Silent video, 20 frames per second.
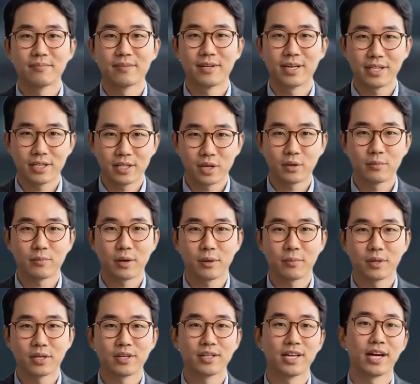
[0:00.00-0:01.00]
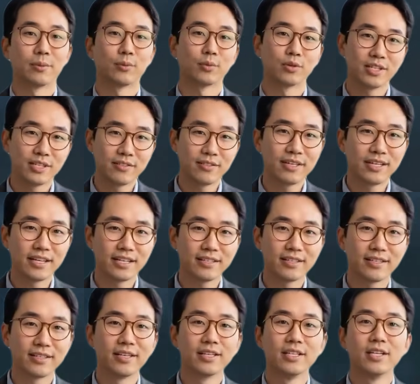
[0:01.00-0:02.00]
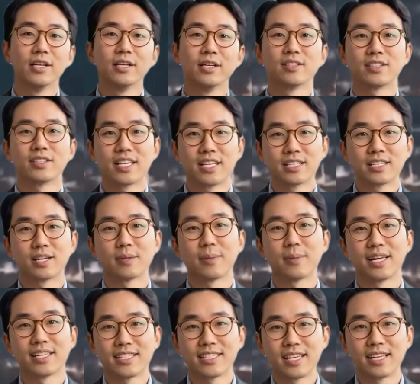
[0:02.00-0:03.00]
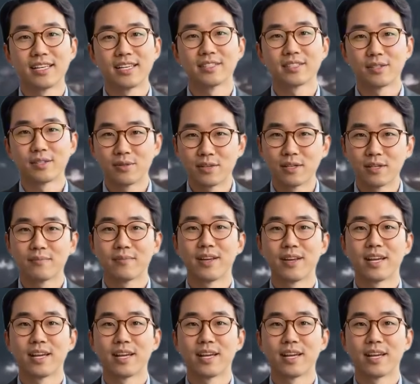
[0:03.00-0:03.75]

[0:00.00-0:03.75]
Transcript: kill, the kinetic disruption achieves the commander's tactical objective.